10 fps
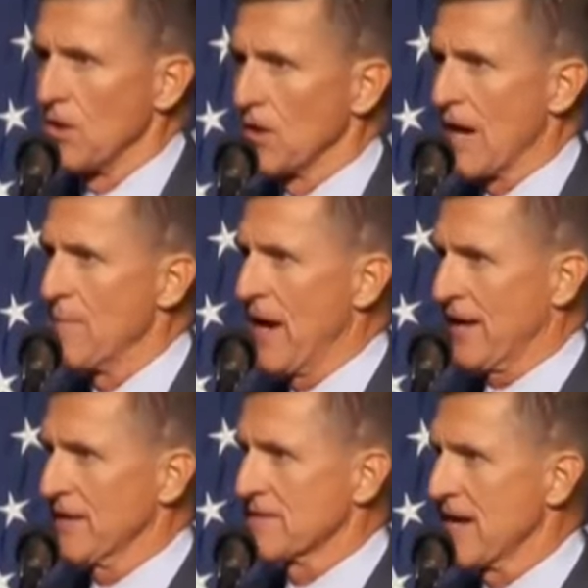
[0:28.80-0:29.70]
Look, I'm
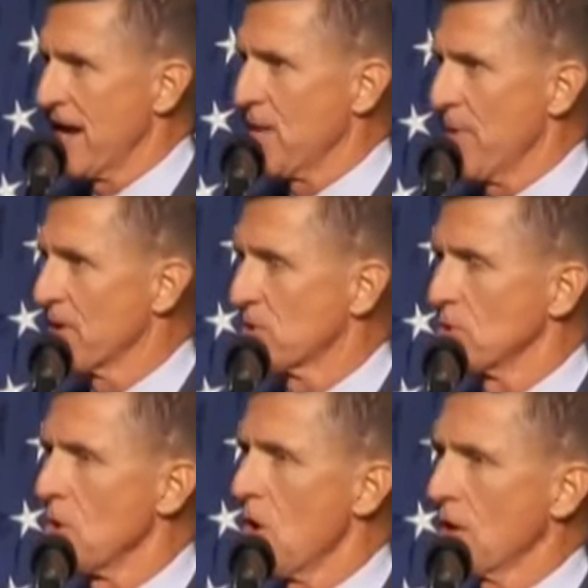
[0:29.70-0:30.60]
not going to stand up here
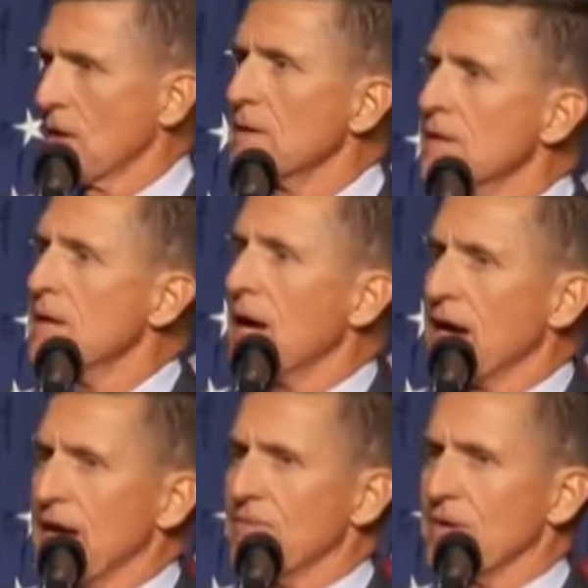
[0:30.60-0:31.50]
too long.
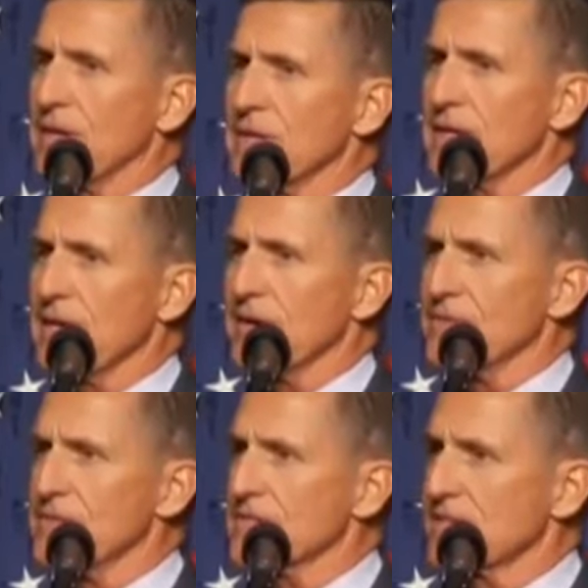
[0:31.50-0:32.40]
I have a, I
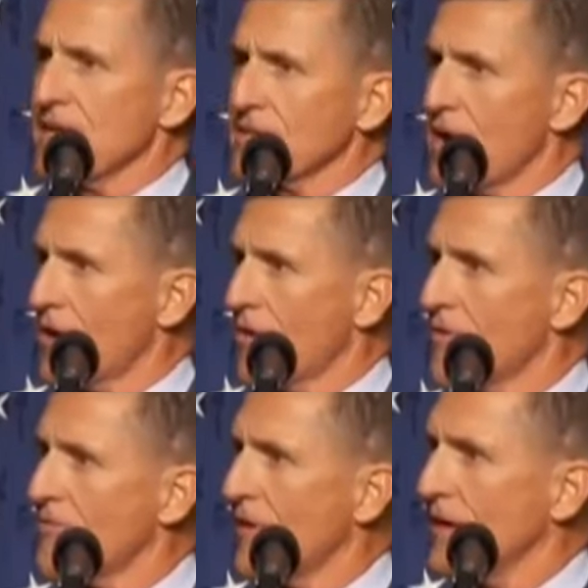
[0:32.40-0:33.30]
have a distinct honor
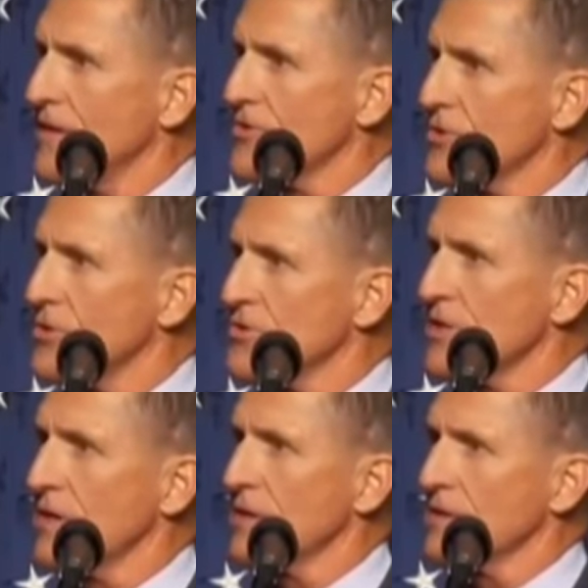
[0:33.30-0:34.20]
of uh,
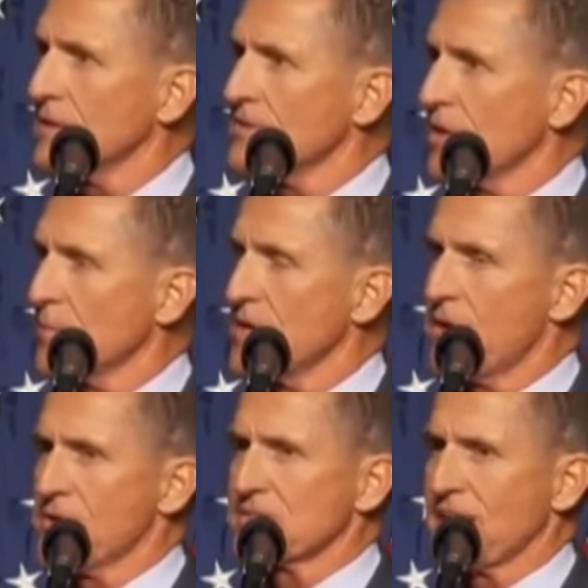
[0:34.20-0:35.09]
introducing a, a, gentleman
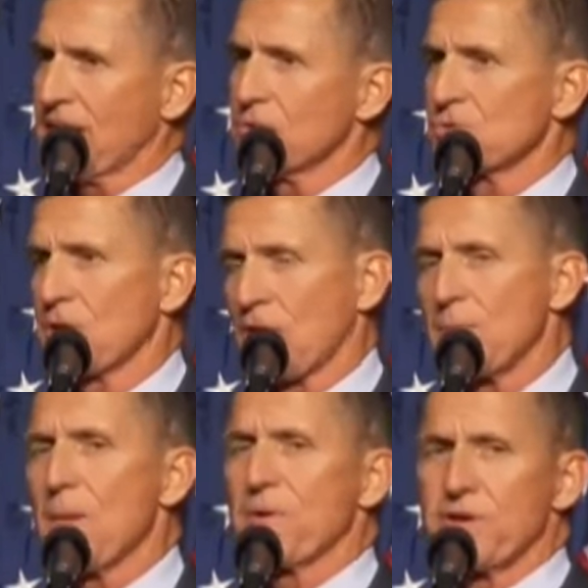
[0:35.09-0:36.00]
here in a second who's going to
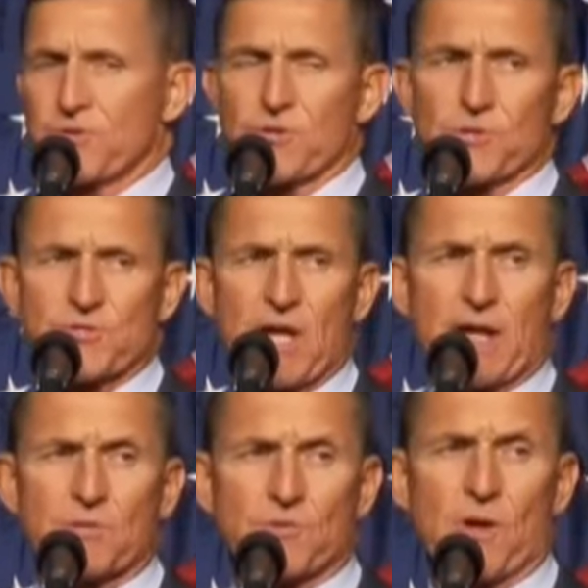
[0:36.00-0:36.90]
come up and introduce
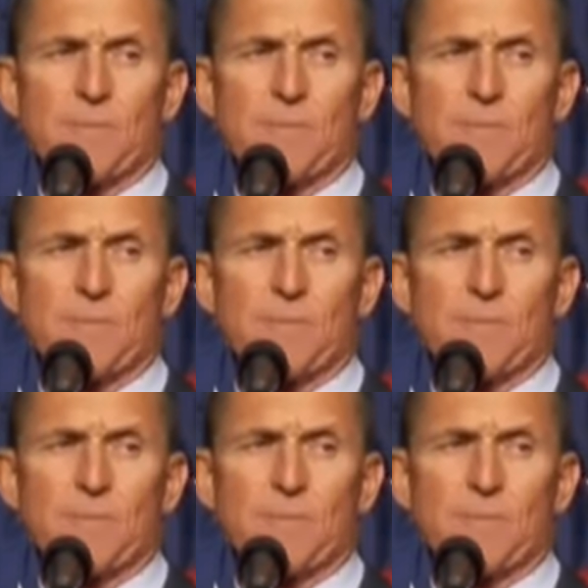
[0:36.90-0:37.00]
Donald